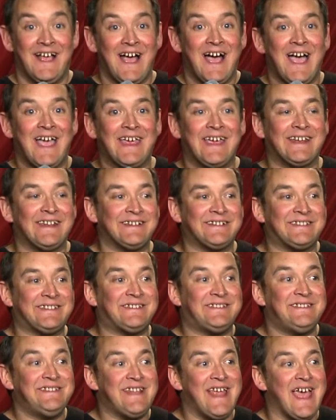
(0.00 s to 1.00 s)
I get
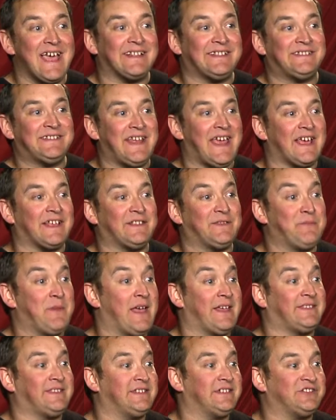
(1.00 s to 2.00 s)
a next text
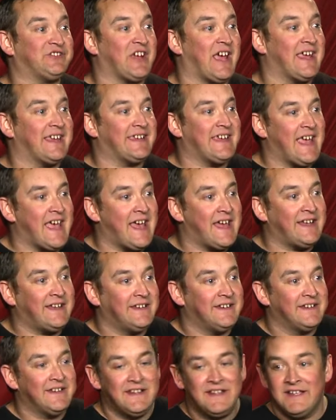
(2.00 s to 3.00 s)
message I get
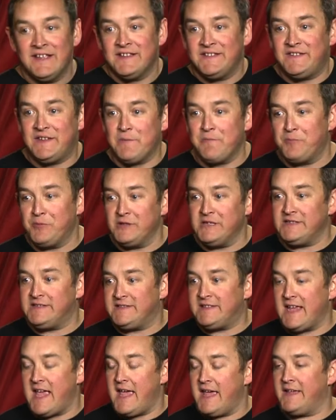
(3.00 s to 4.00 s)
simply
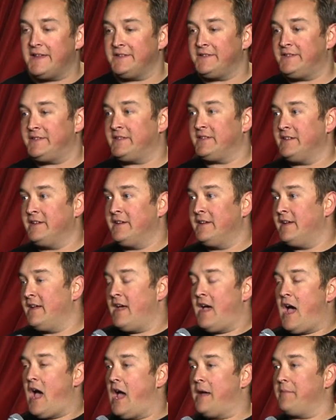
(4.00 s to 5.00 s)
says,
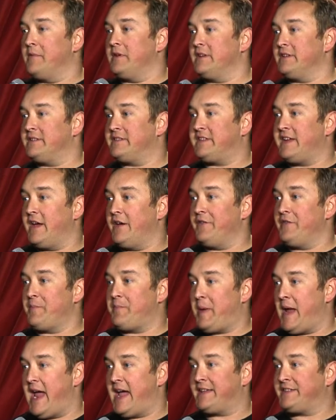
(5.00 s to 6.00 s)
I'm gonna tell the
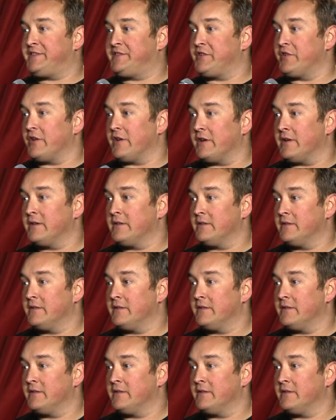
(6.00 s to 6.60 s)
pastor.